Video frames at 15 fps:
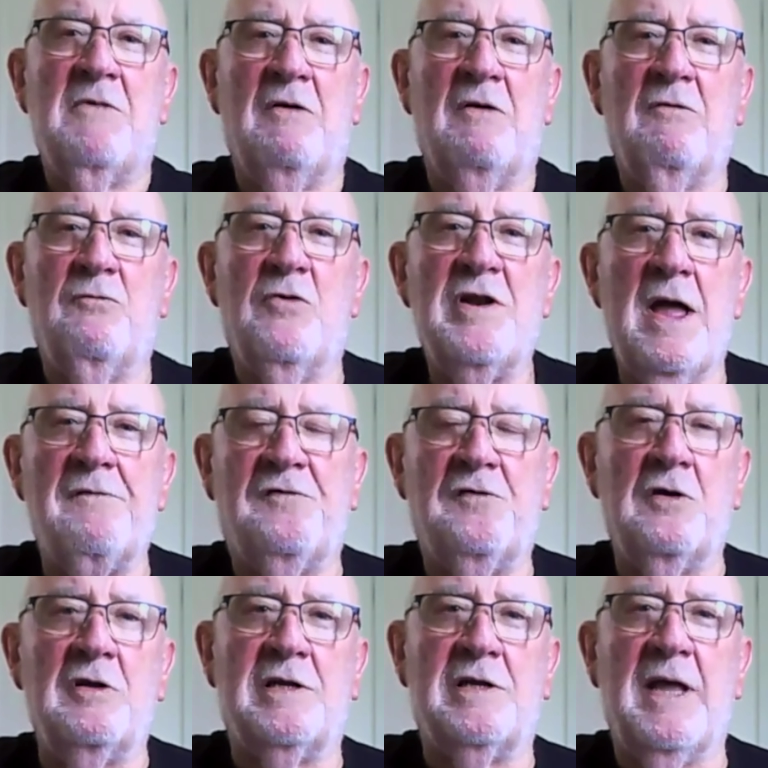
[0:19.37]
When I
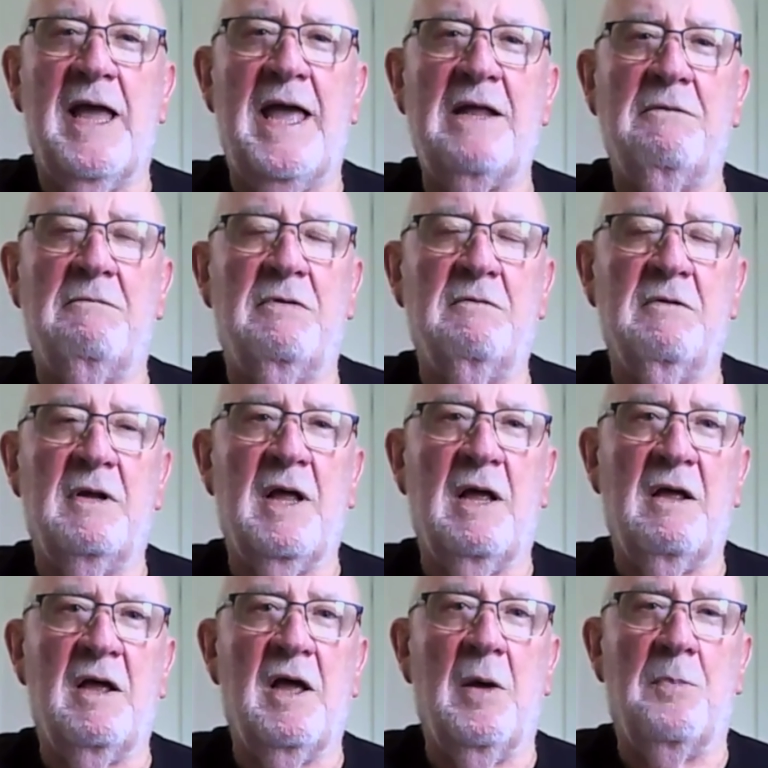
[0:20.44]
first had
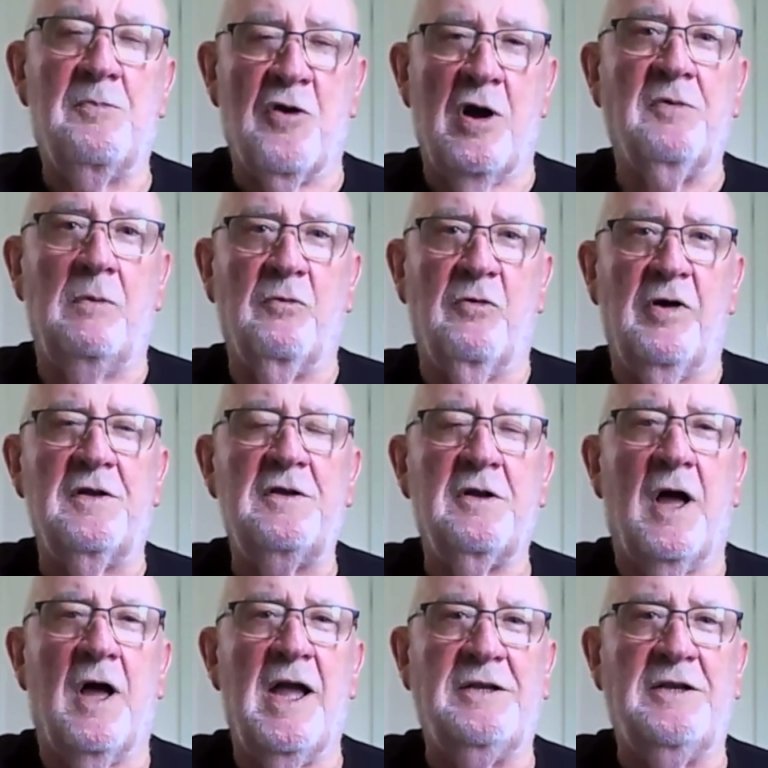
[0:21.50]
a problem with it,
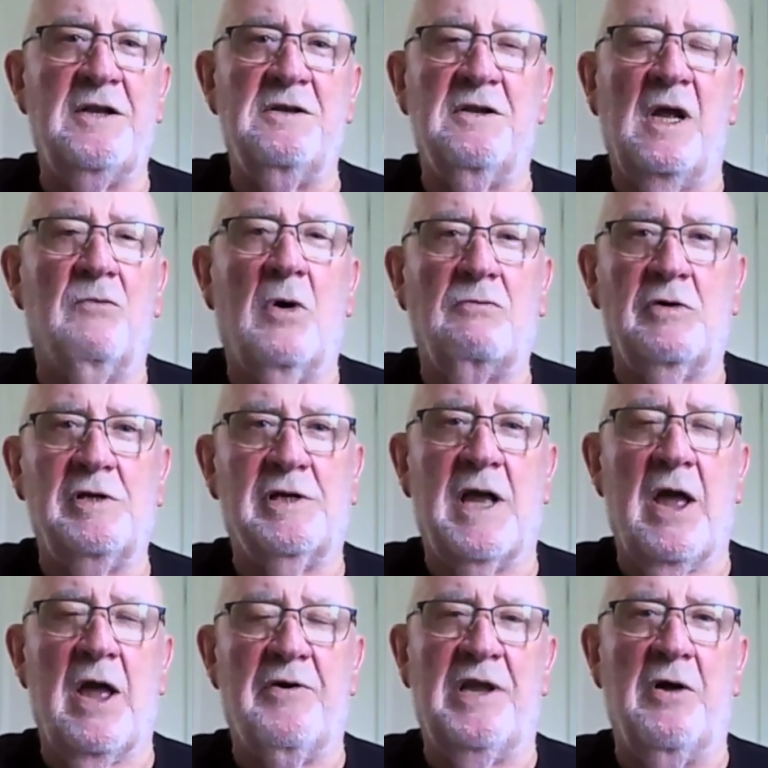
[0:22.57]
I didn't know what was
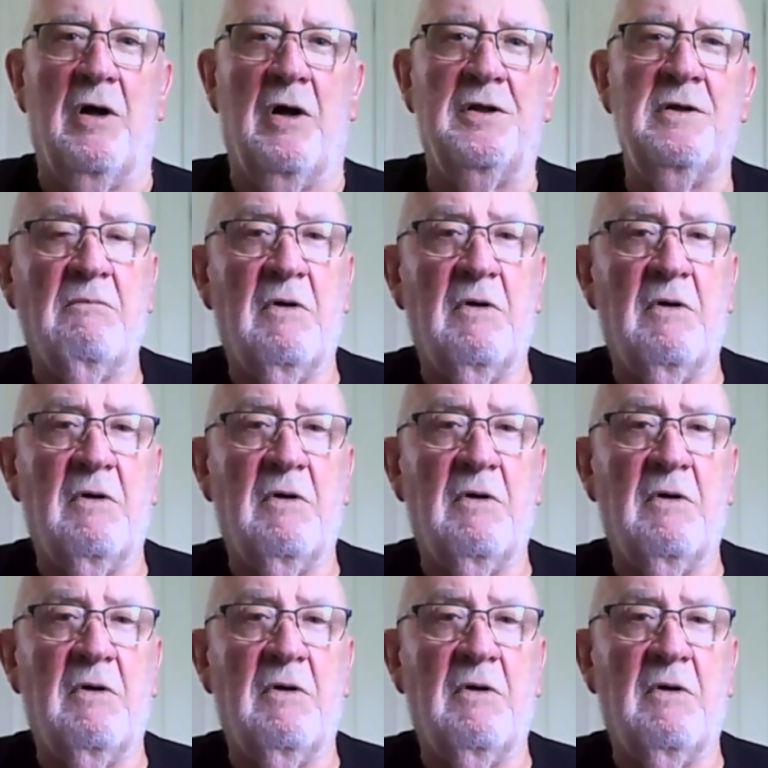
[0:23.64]
going on.